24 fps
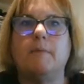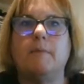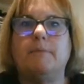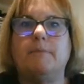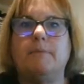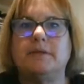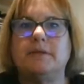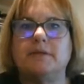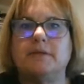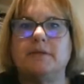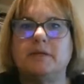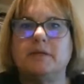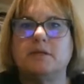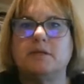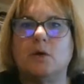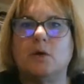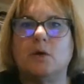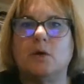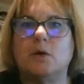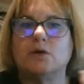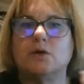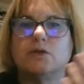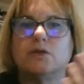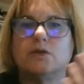business
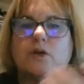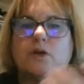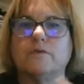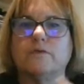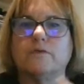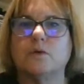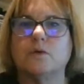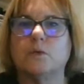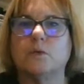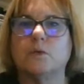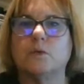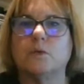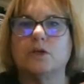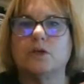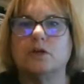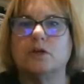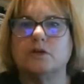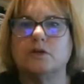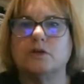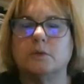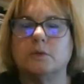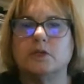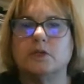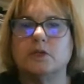owners over
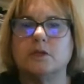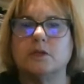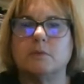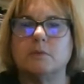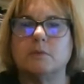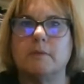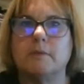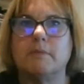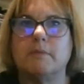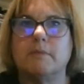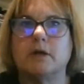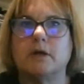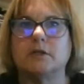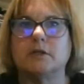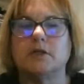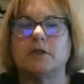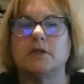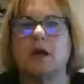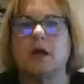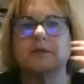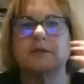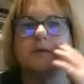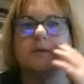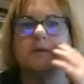workers, which is what Marx
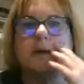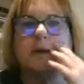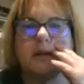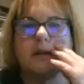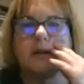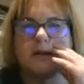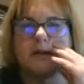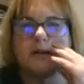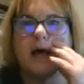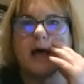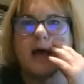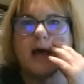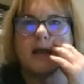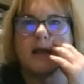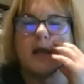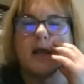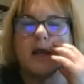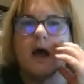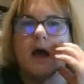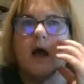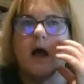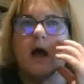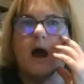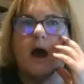talks about a lot.
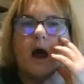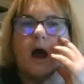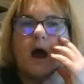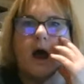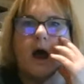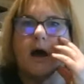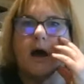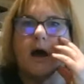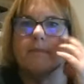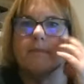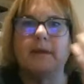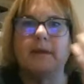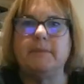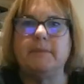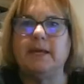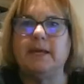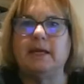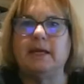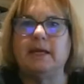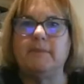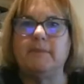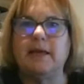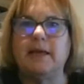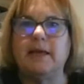I mean,
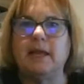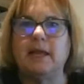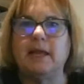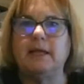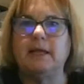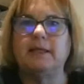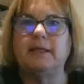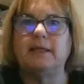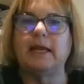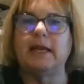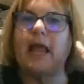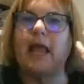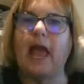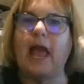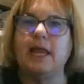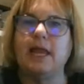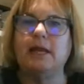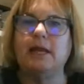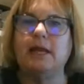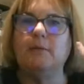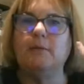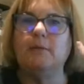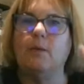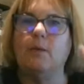it can be anything,
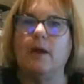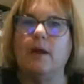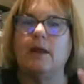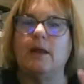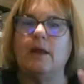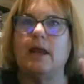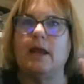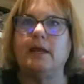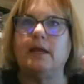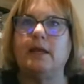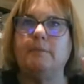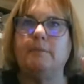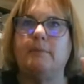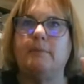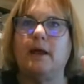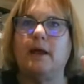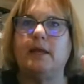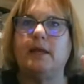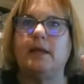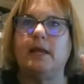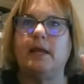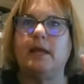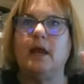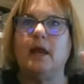
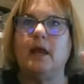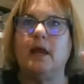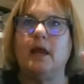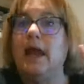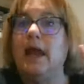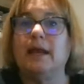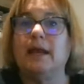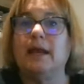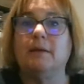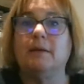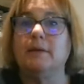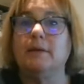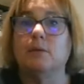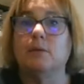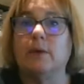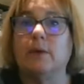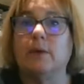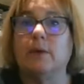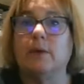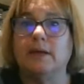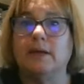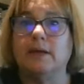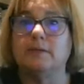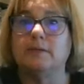anybody. It can be a
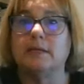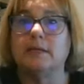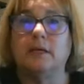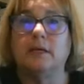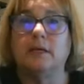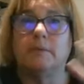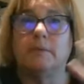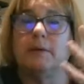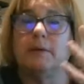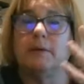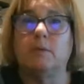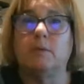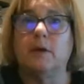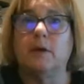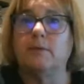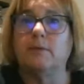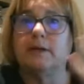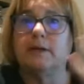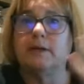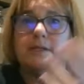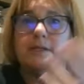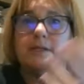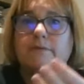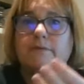race. It could be one
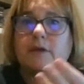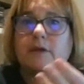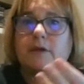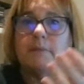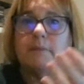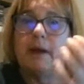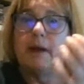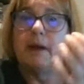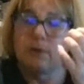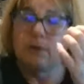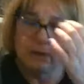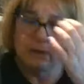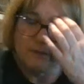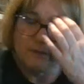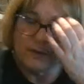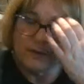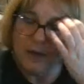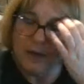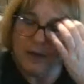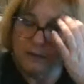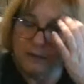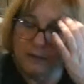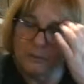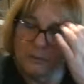race having a power over
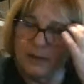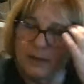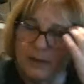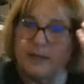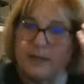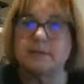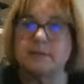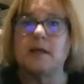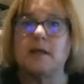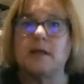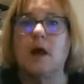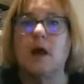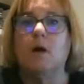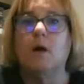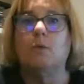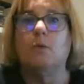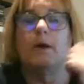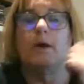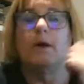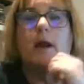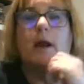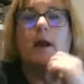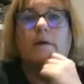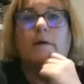another race,
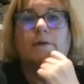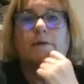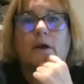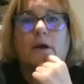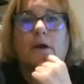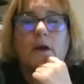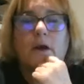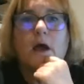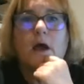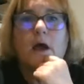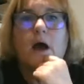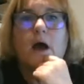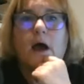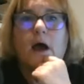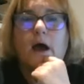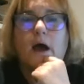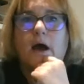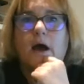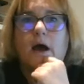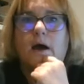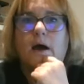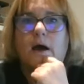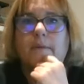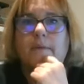whatever.
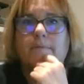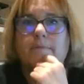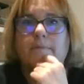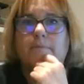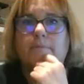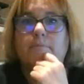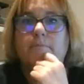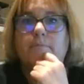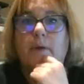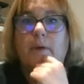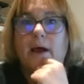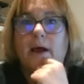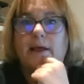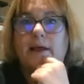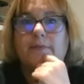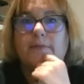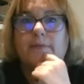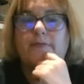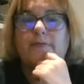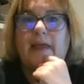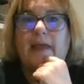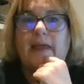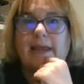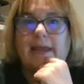But
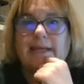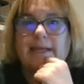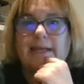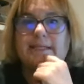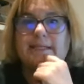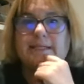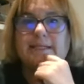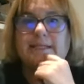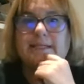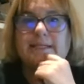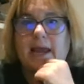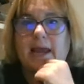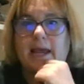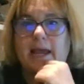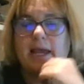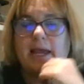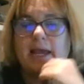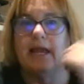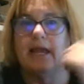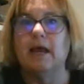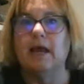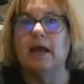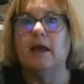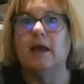they
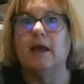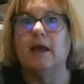say,